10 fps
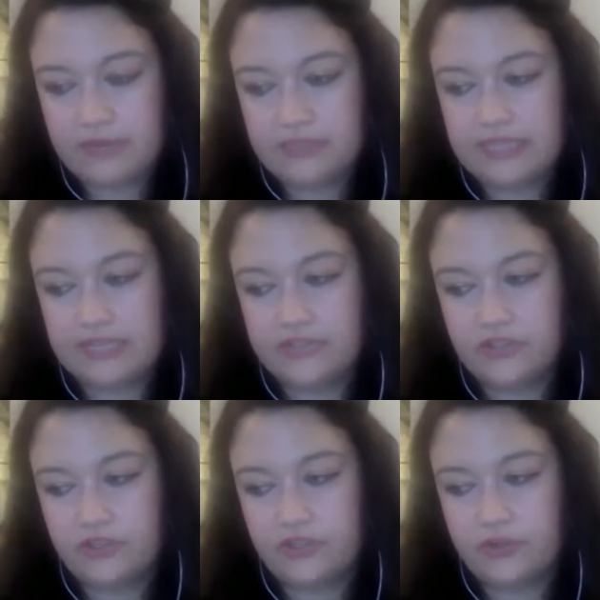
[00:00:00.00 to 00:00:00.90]
just be able to
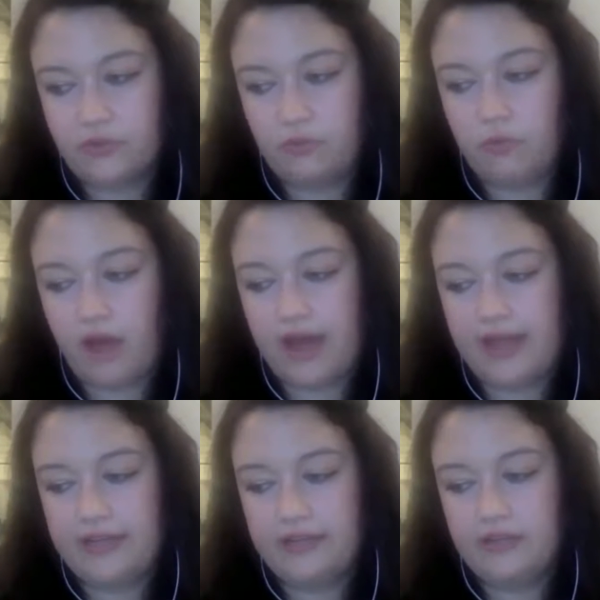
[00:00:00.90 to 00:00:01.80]
answer
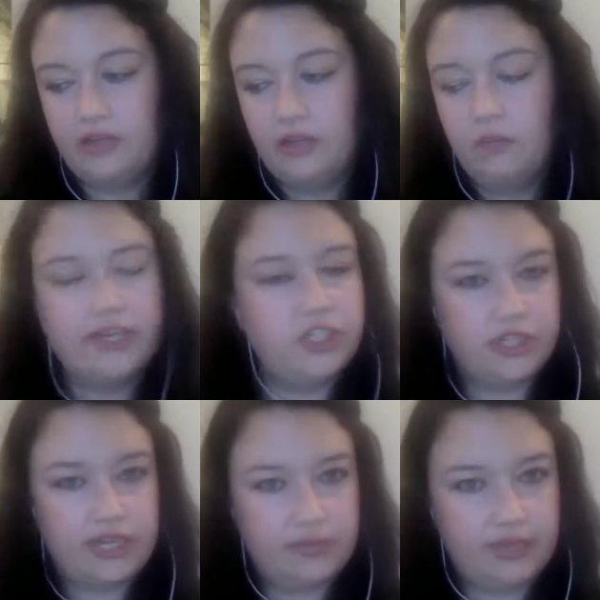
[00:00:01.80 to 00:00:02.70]
why
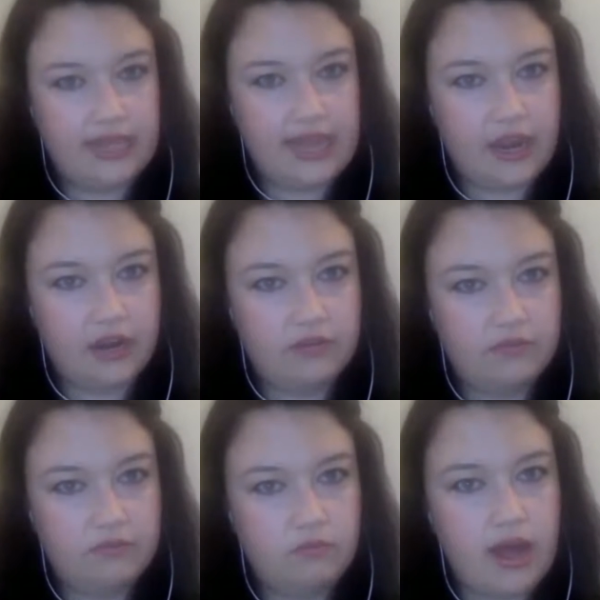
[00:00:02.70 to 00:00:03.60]
should anyone care?
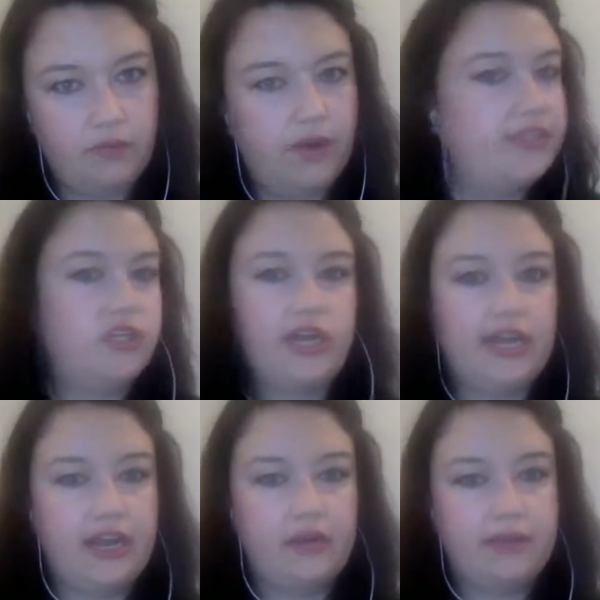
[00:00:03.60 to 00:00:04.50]
Why should
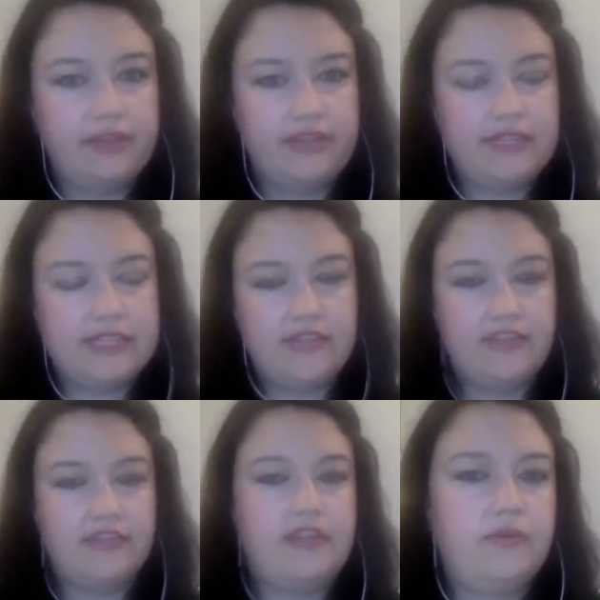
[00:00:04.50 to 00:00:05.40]
I care about this? I
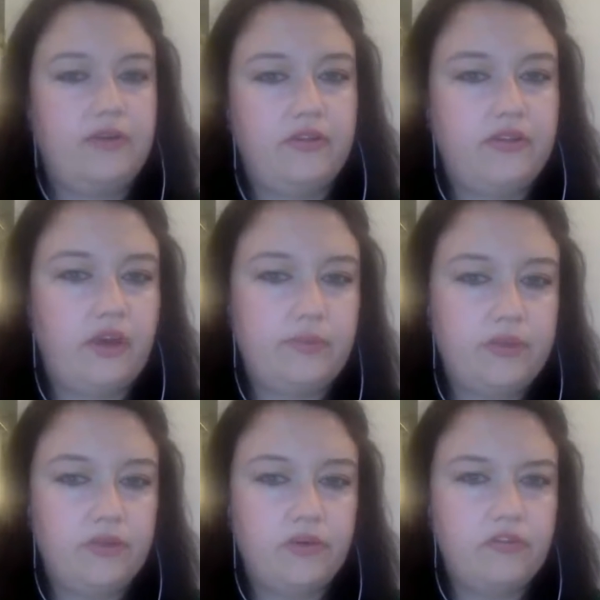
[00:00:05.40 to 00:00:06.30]
think that will
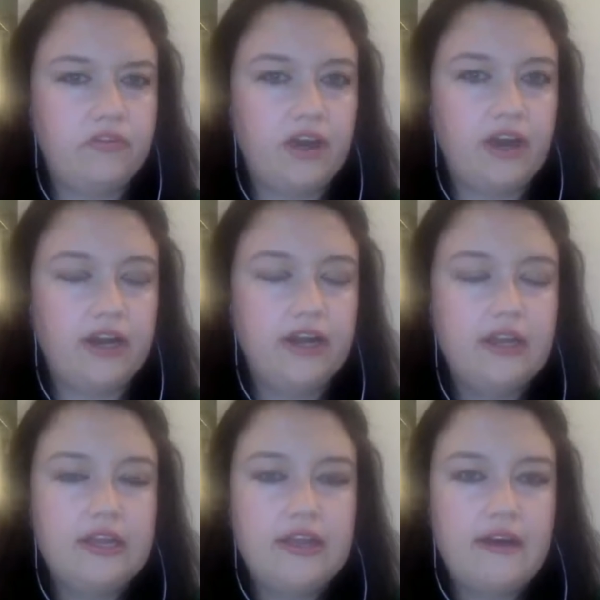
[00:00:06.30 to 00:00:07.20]
help you go far.
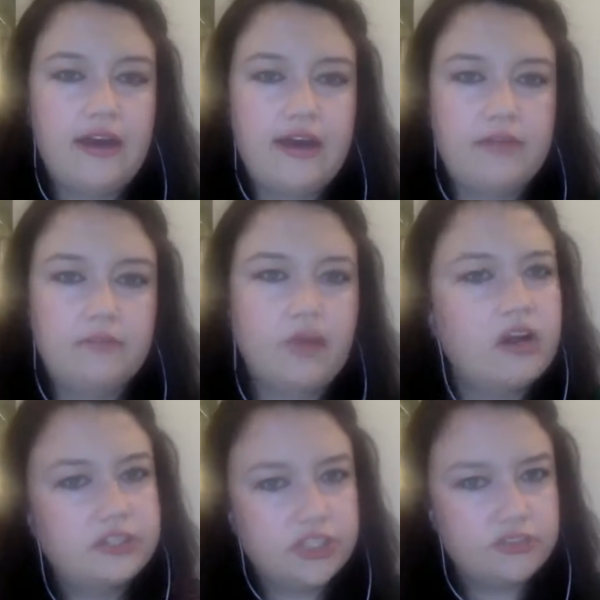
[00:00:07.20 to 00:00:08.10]

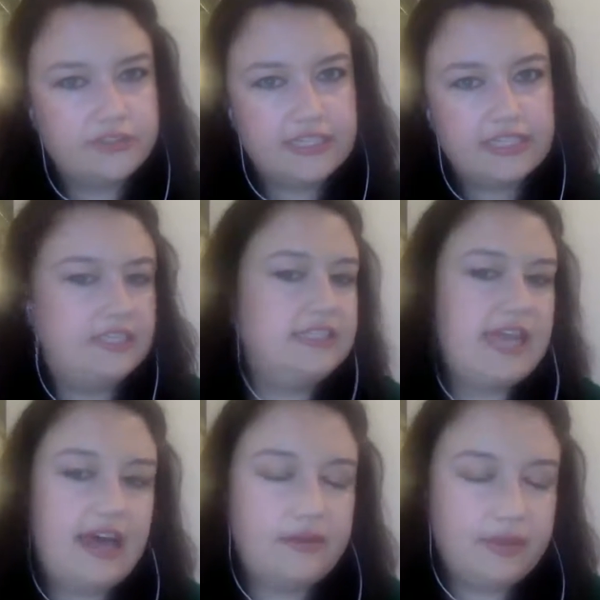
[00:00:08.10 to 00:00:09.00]
Carl, do you have
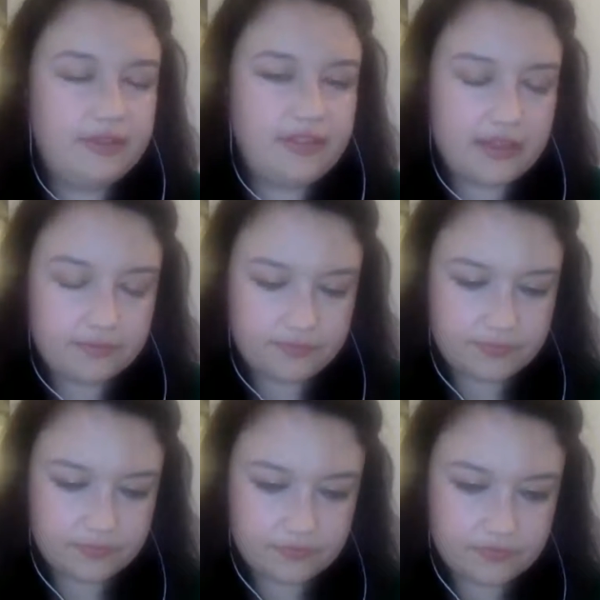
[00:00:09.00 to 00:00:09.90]
anything to add about that?